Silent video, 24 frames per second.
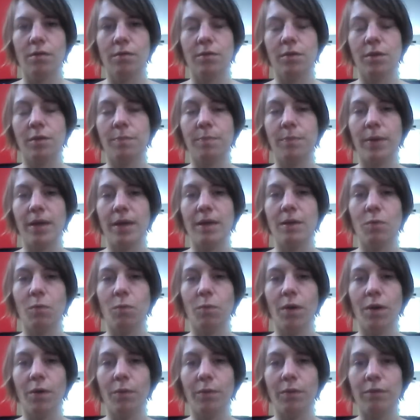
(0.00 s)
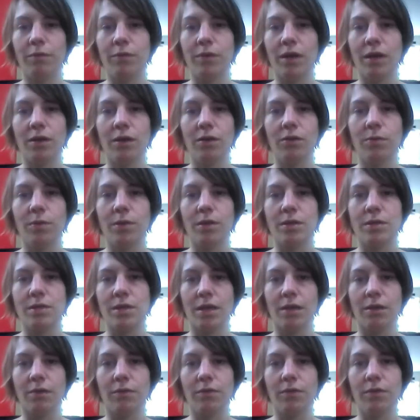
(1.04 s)
despite what we've done to
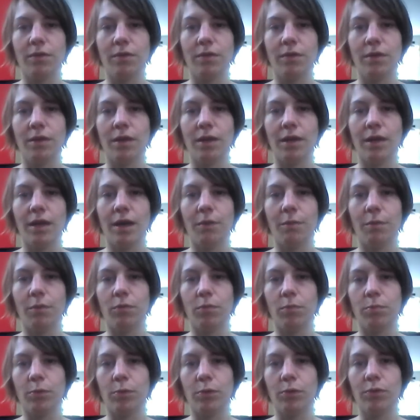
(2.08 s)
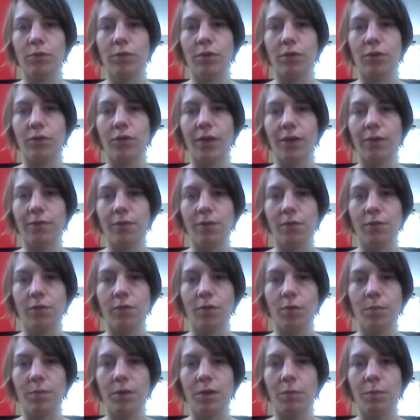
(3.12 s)
ourselves and how we've abused ourselves in
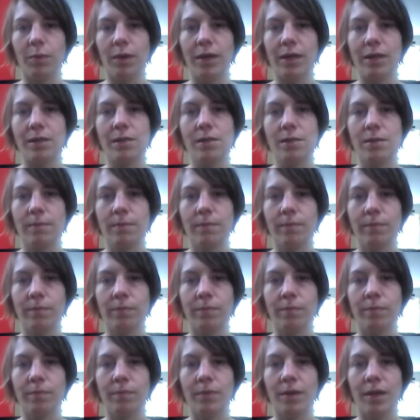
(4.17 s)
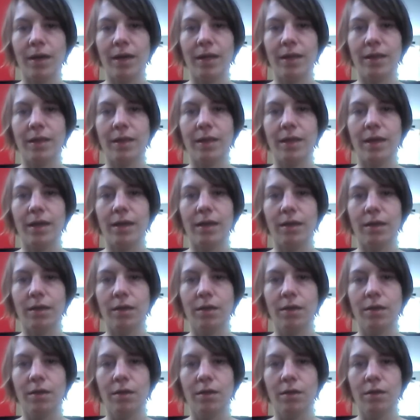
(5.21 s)
so many ways, and
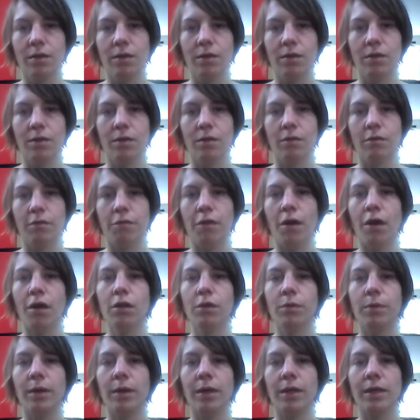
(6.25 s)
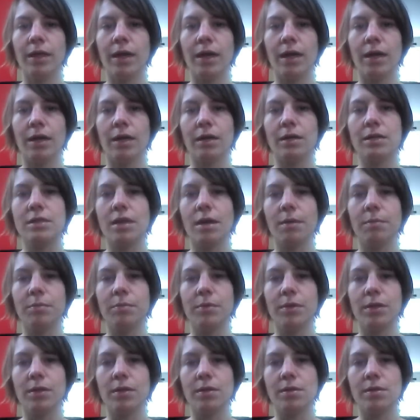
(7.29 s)
then following that
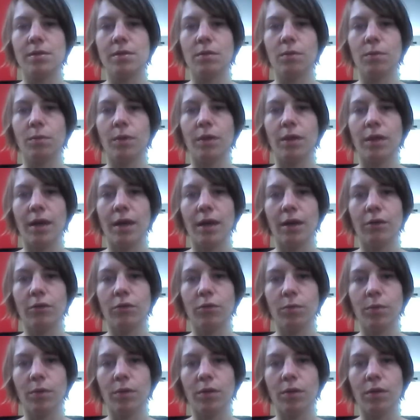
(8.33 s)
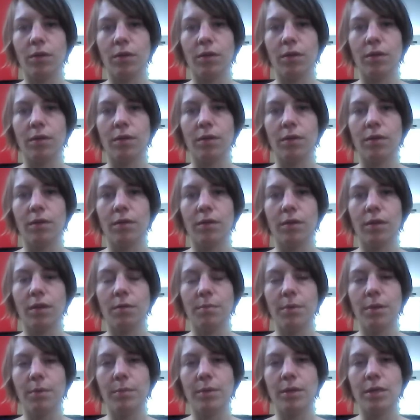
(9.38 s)
acceptance with actual
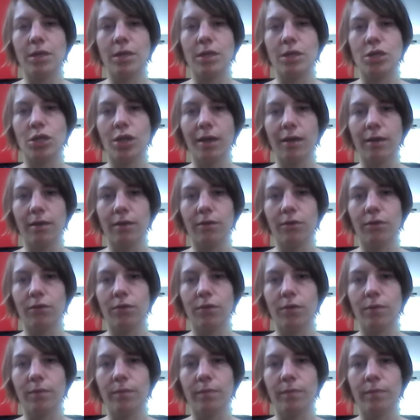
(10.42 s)
commitment to change,